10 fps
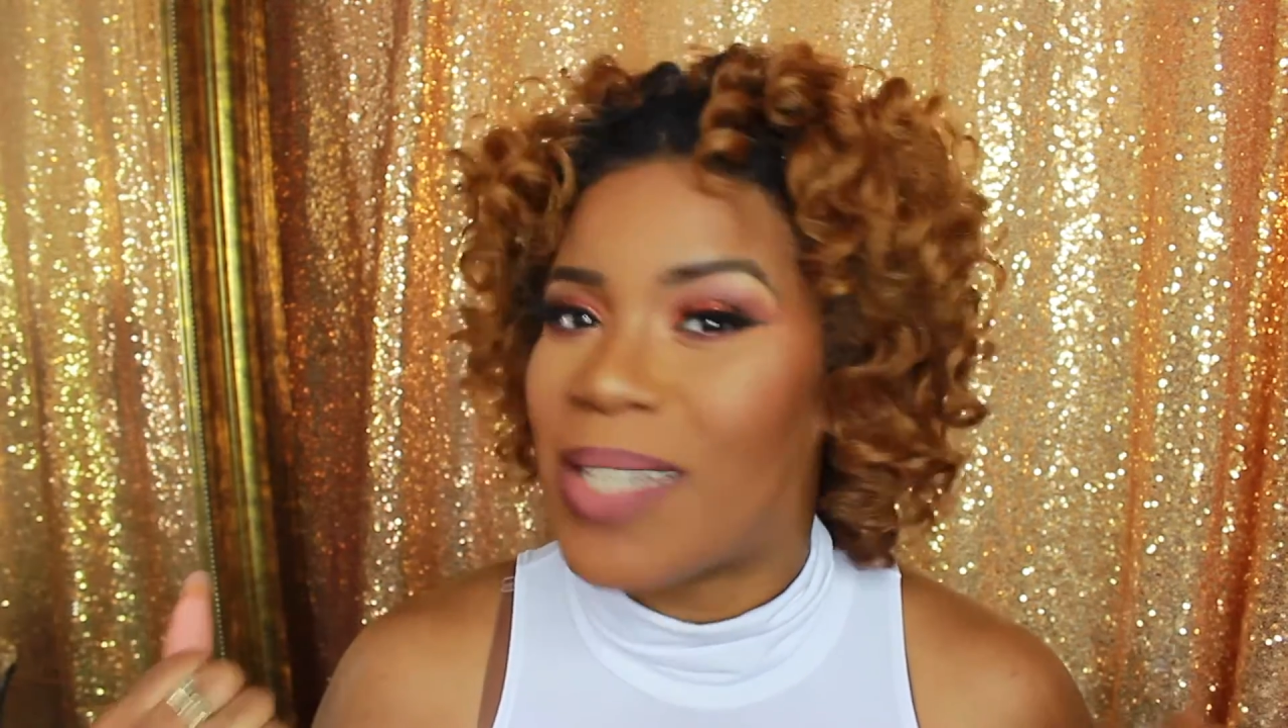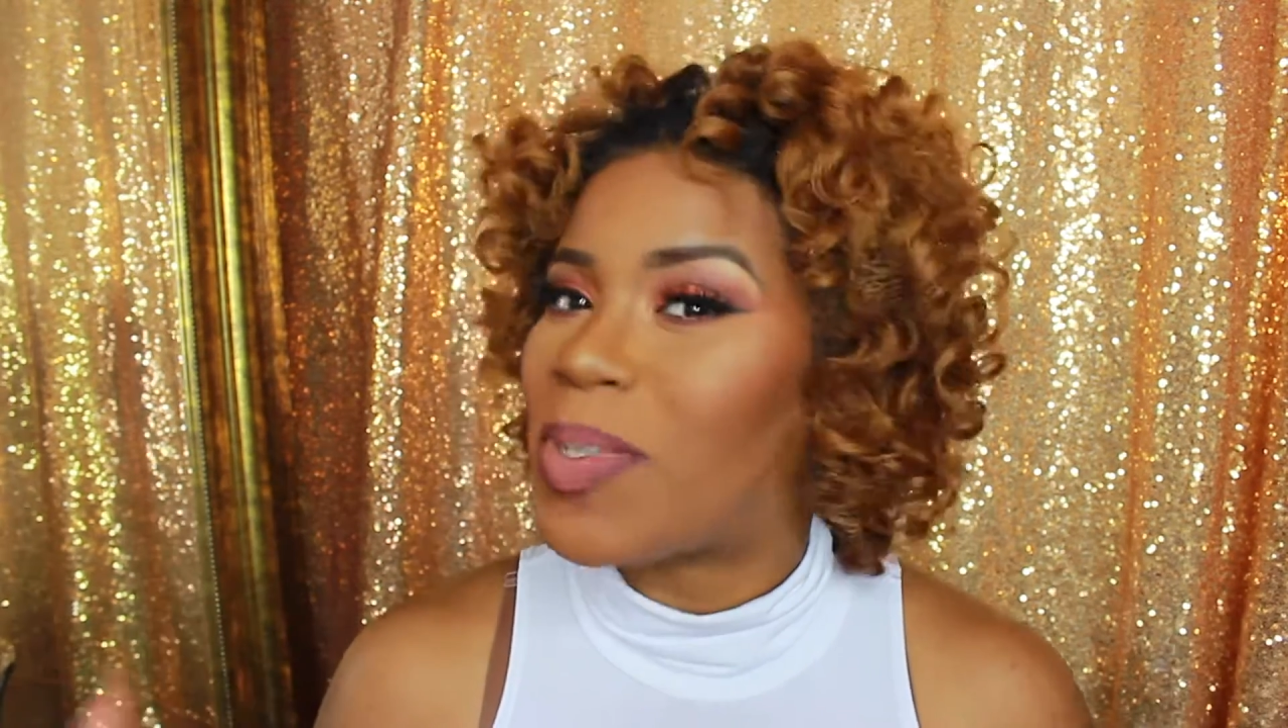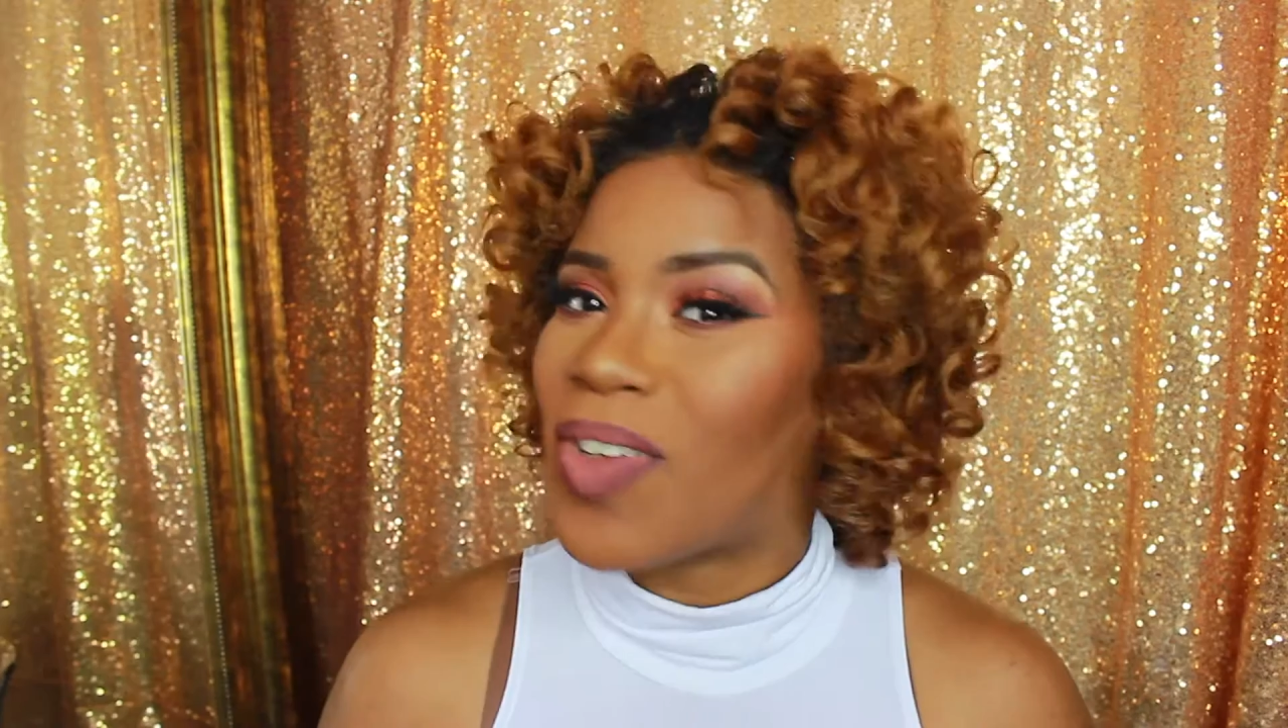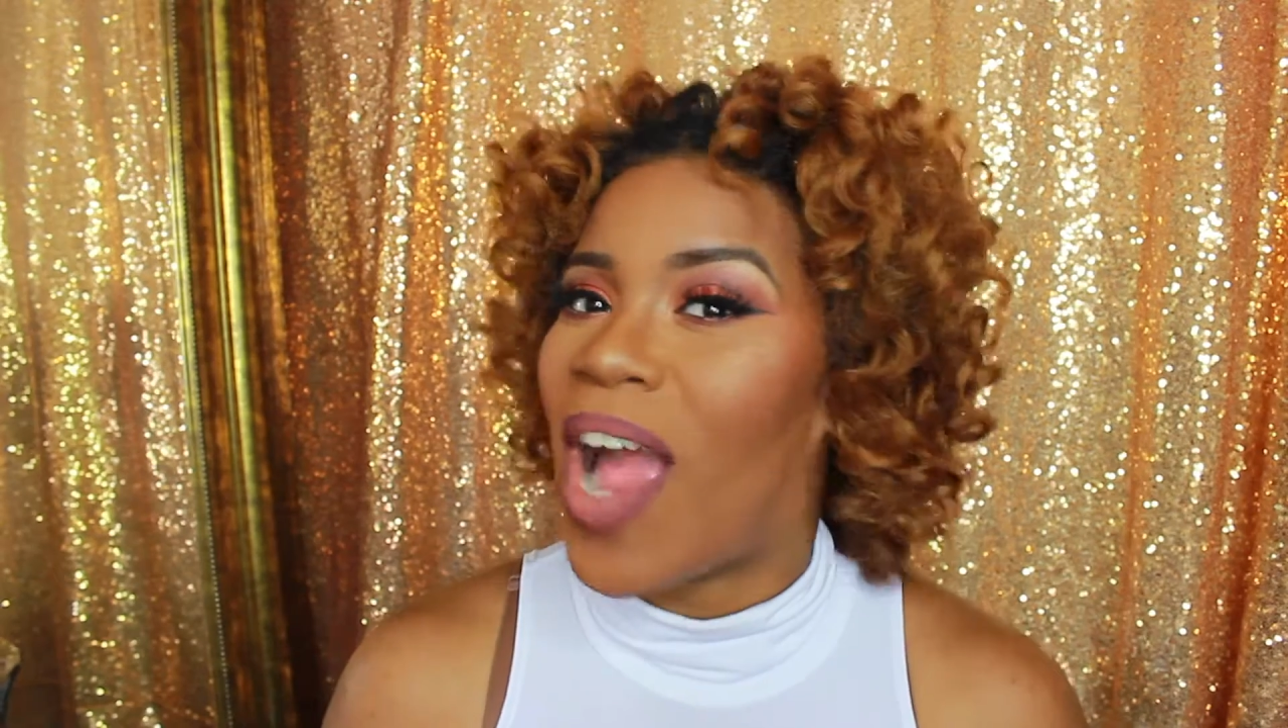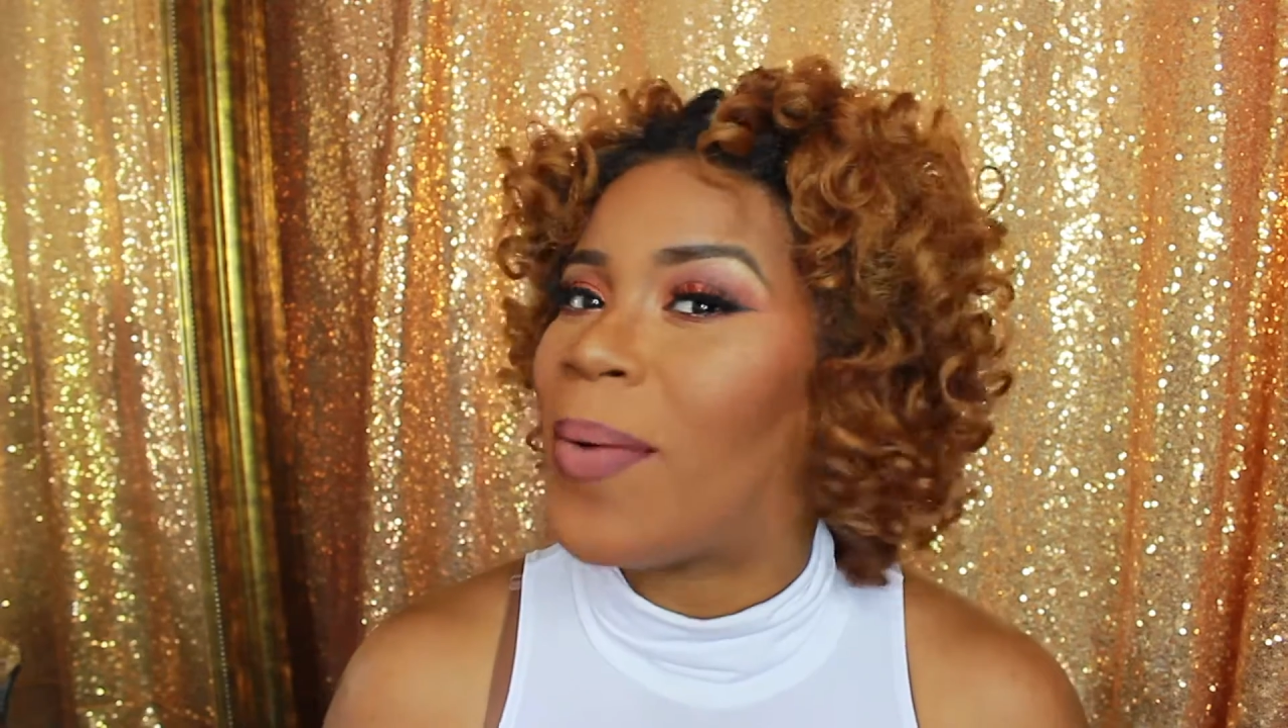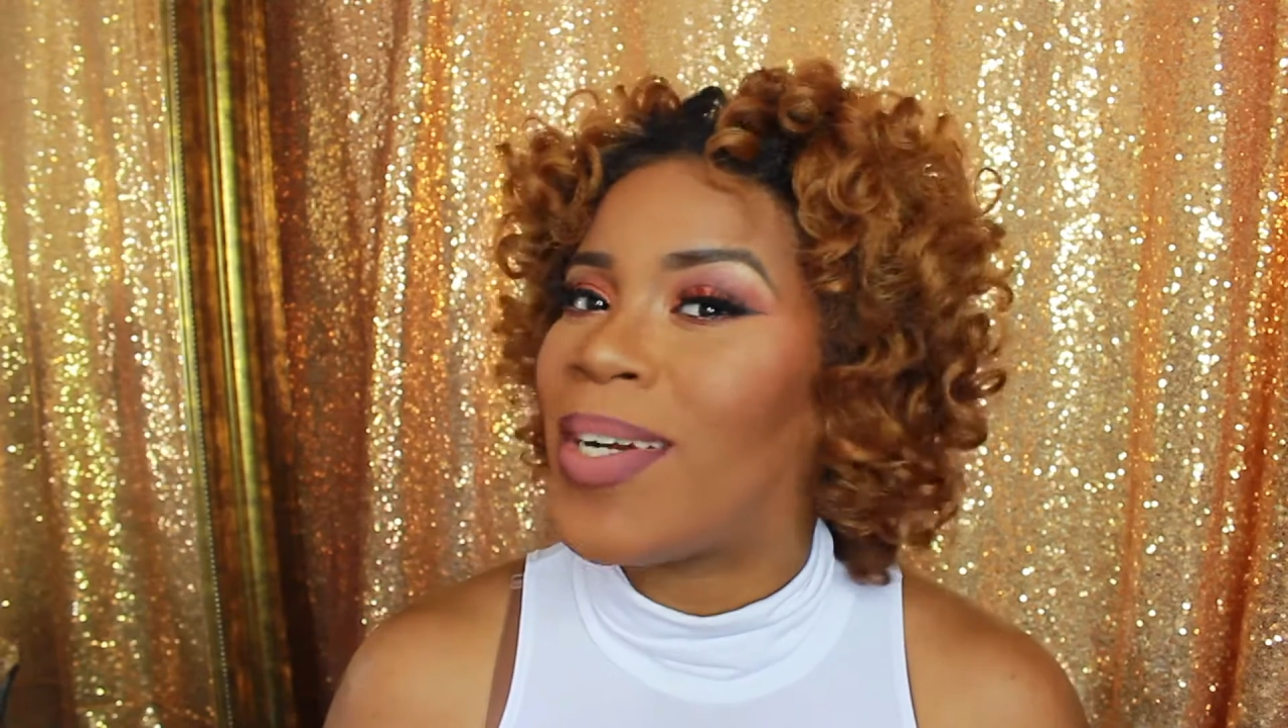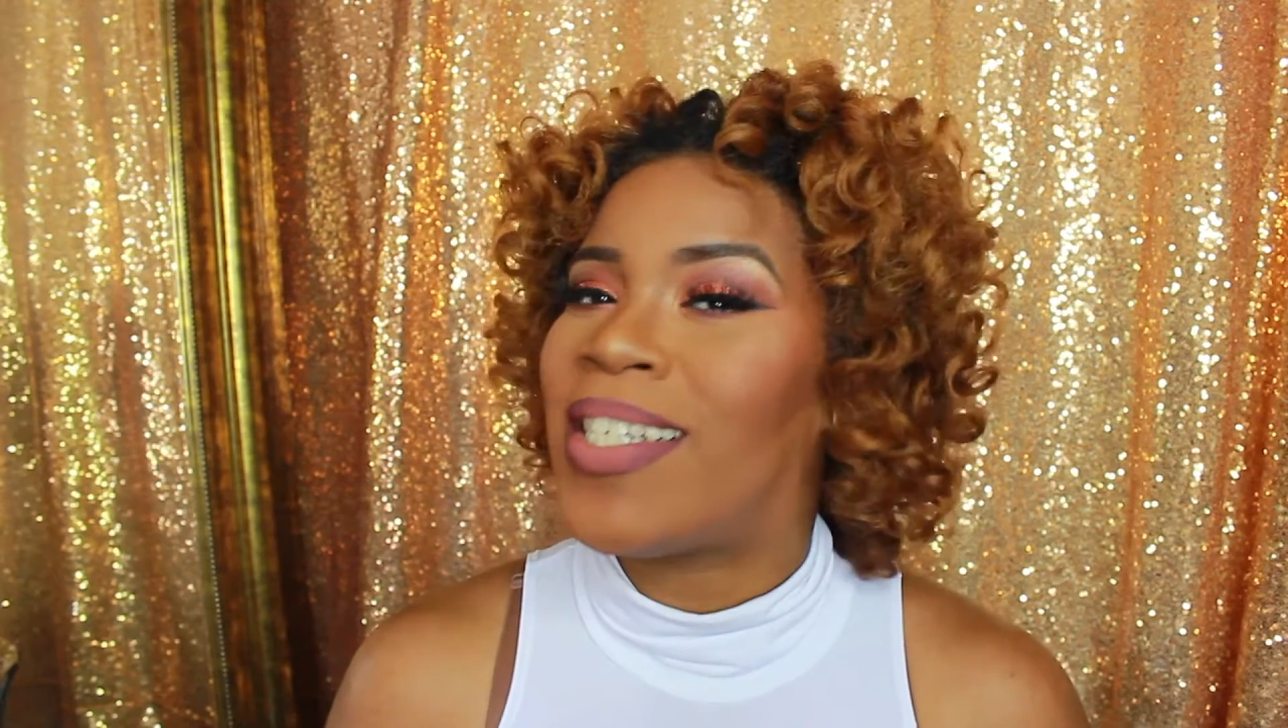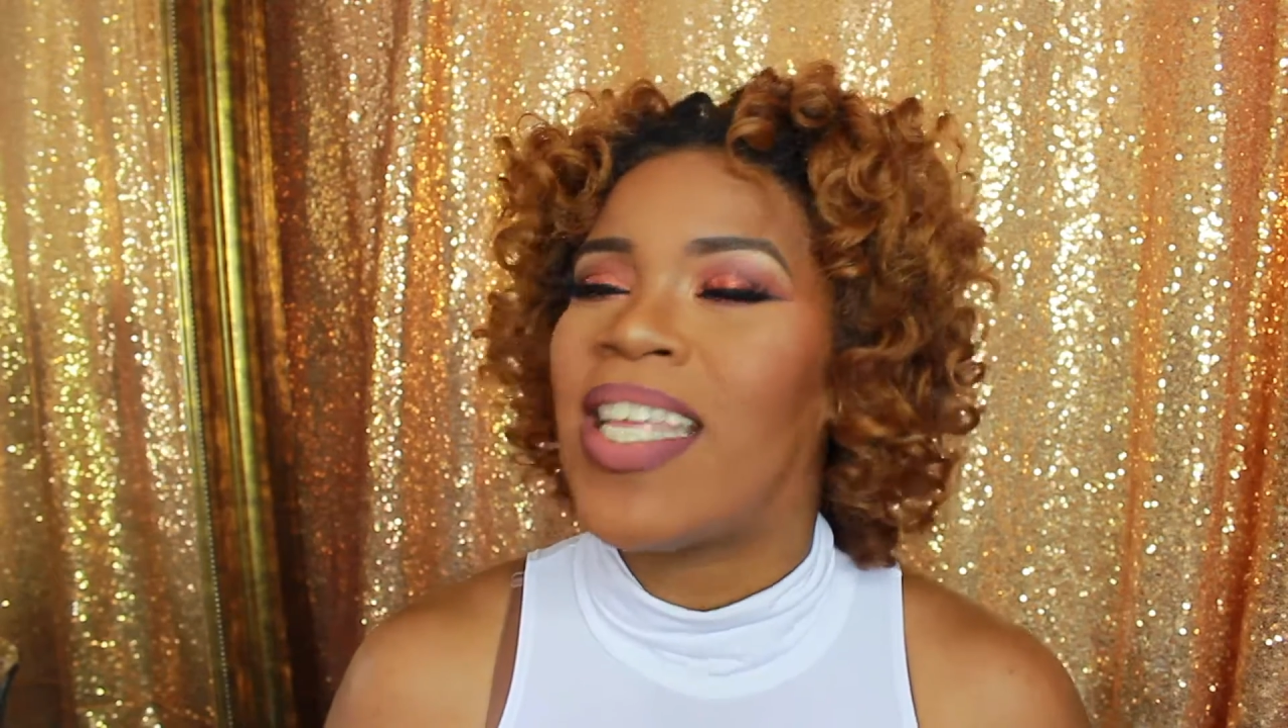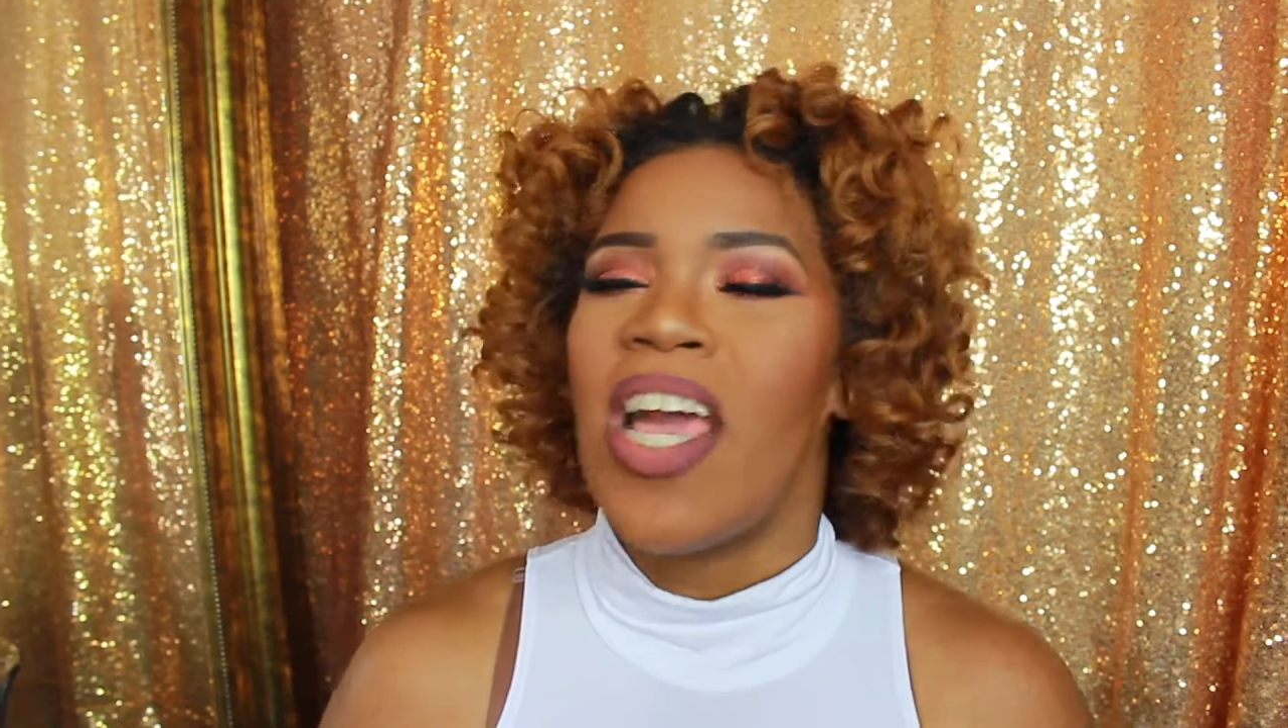subscribers.